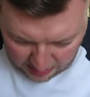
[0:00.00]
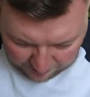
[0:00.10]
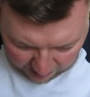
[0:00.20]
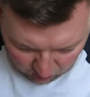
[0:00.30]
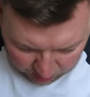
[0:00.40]

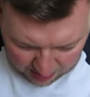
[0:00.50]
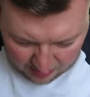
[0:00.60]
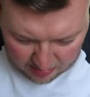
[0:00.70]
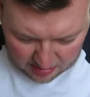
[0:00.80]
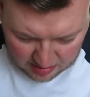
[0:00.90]
If I can open
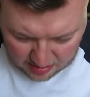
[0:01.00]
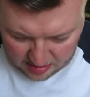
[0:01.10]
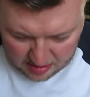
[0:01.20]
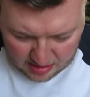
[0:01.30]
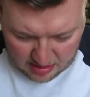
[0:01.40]
it.
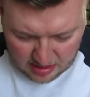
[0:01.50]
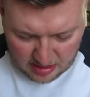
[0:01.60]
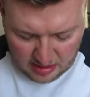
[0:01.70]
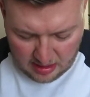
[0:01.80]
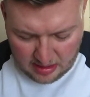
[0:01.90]

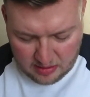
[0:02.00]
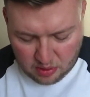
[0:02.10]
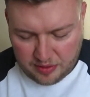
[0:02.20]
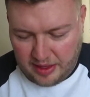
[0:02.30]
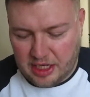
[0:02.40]

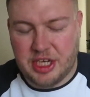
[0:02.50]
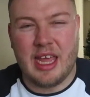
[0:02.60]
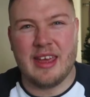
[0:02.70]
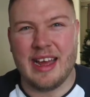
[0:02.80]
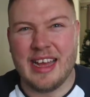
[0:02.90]
One thing is, you
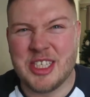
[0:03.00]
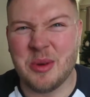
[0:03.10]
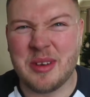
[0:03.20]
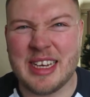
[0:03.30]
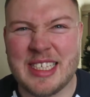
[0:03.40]
get your hands
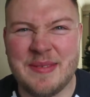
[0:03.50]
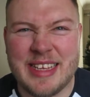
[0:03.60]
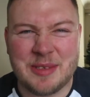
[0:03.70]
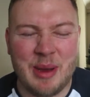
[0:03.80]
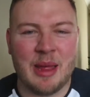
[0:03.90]
all greasy with
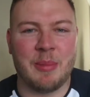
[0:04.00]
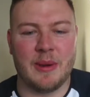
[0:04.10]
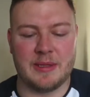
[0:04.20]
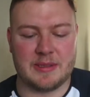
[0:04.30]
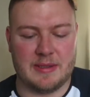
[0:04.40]
these bad
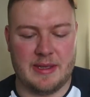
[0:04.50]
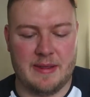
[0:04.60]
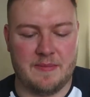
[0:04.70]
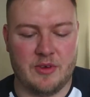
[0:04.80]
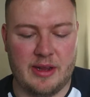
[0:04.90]
boys.
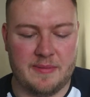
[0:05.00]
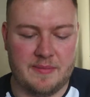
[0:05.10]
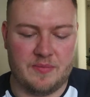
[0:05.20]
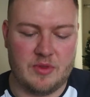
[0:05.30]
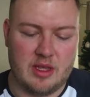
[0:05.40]
Right.
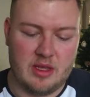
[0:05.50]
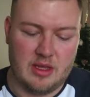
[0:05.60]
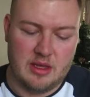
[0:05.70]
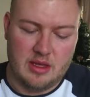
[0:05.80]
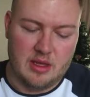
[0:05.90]

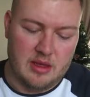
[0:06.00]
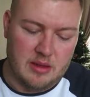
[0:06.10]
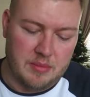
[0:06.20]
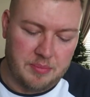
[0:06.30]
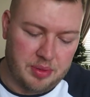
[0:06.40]

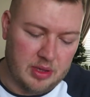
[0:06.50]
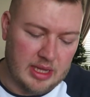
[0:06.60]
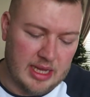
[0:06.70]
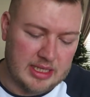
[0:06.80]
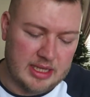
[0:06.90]

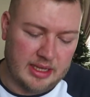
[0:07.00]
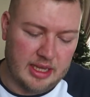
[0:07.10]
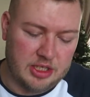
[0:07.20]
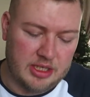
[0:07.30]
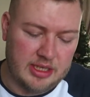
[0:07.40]

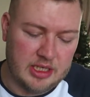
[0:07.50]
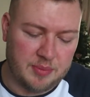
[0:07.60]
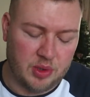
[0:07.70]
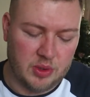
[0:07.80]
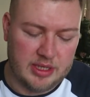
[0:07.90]
Plasticky cheese,
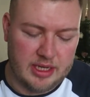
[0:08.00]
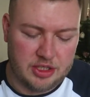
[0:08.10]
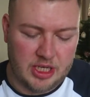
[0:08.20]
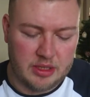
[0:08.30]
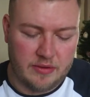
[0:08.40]

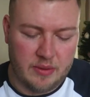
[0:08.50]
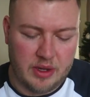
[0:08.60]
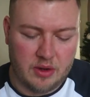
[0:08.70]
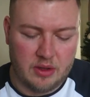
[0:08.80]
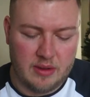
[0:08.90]
processed cheese, whatever you
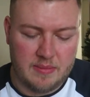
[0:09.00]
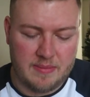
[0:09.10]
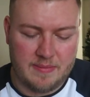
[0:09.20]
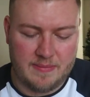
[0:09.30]
want to call it.